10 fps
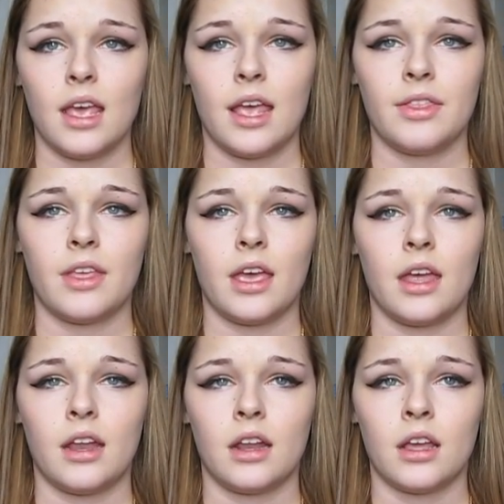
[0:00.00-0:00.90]
And
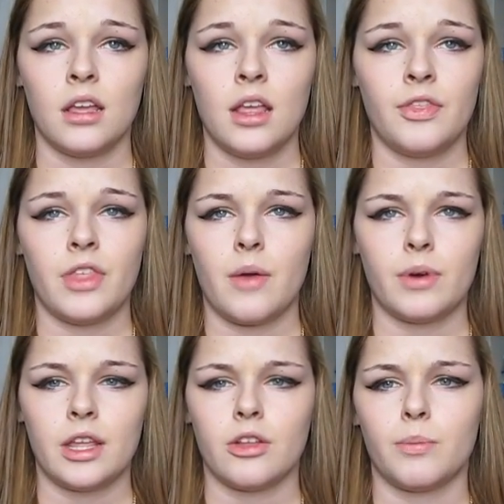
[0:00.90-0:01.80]
then they
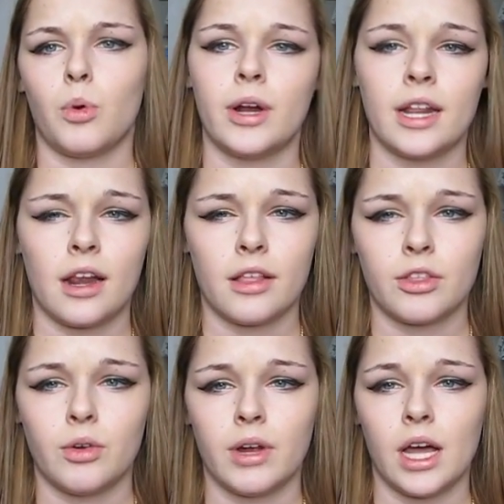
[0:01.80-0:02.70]
would either point it at
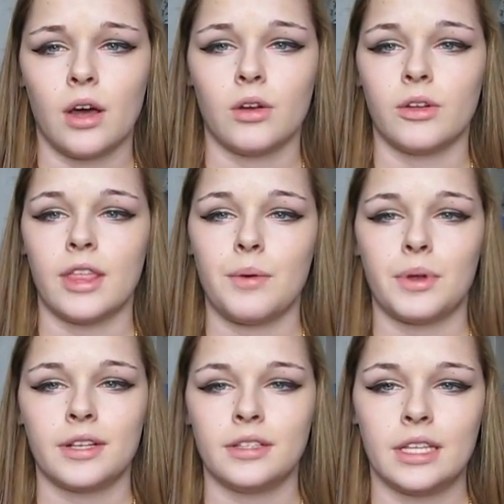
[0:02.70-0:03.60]
the ground or they
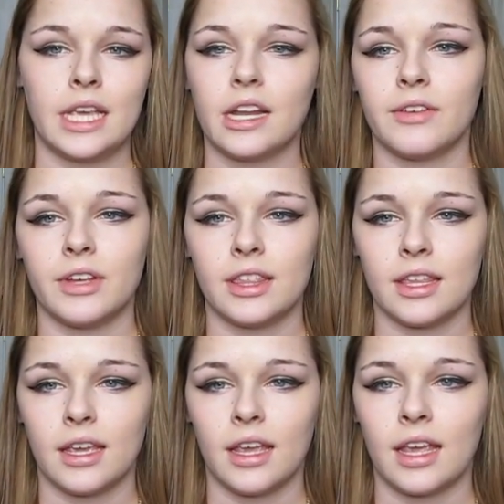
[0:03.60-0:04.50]
wouldn't get
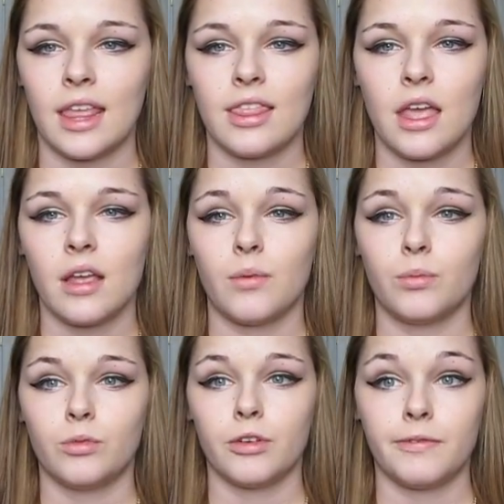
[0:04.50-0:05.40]
everything, and they
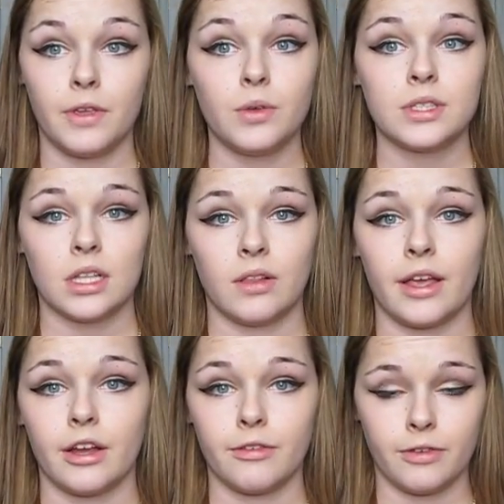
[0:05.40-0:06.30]
refused to
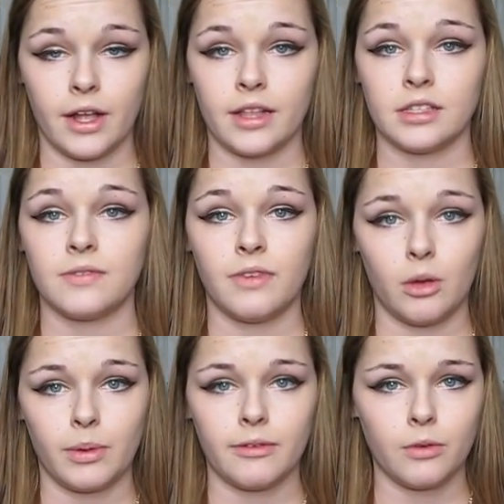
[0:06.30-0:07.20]
let your friends
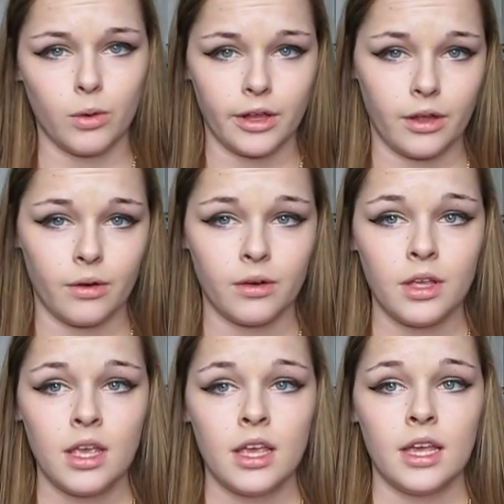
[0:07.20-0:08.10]
film it for you,
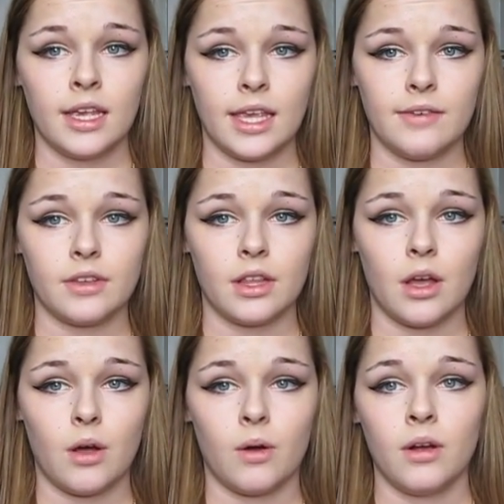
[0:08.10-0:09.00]
even
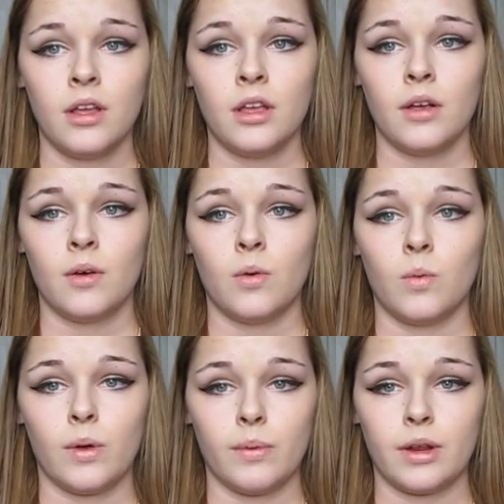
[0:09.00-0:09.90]
though
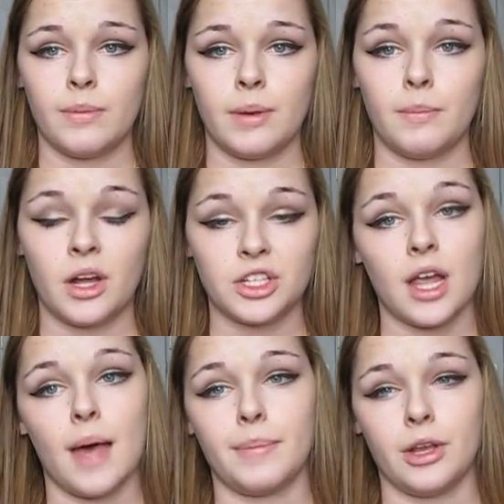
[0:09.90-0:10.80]
we would have been much
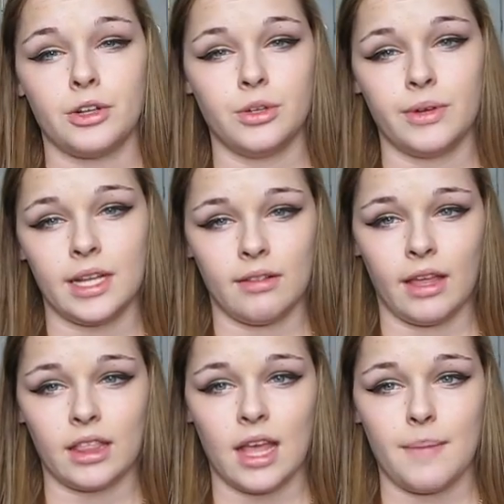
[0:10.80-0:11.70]
happier doing it
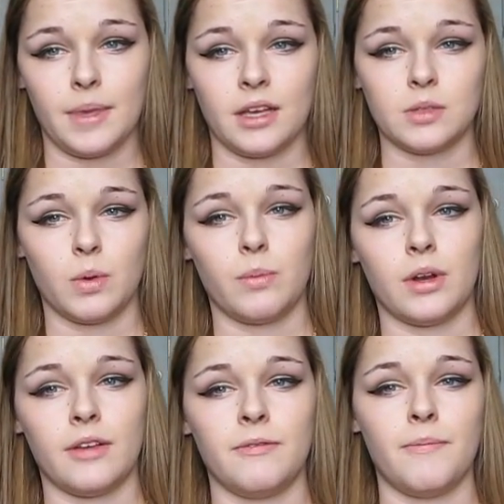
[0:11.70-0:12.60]
like that, because we would
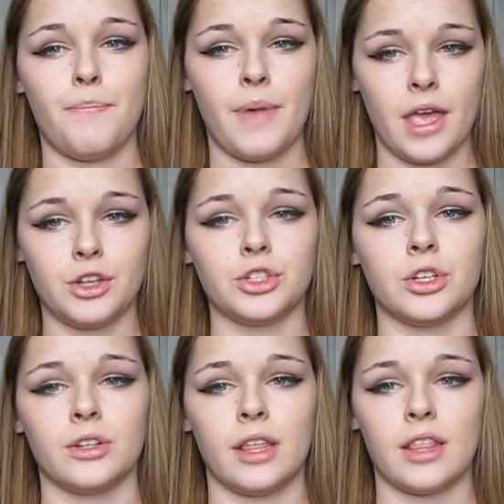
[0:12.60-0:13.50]
have made
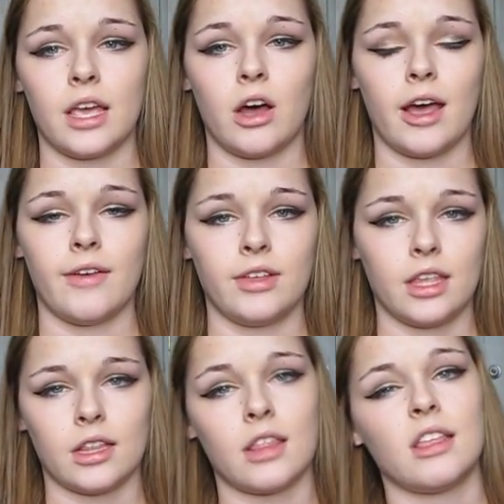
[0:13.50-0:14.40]
sure that they got
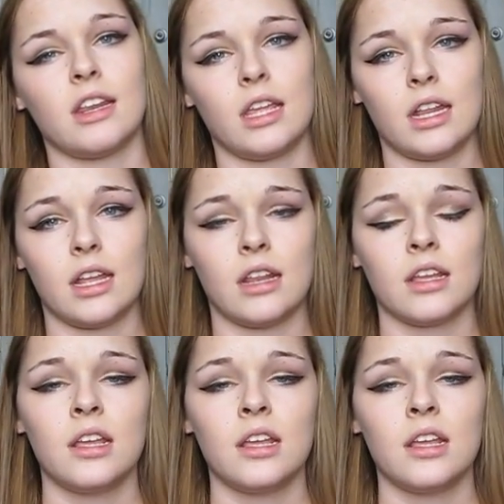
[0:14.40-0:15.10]
everything that they needed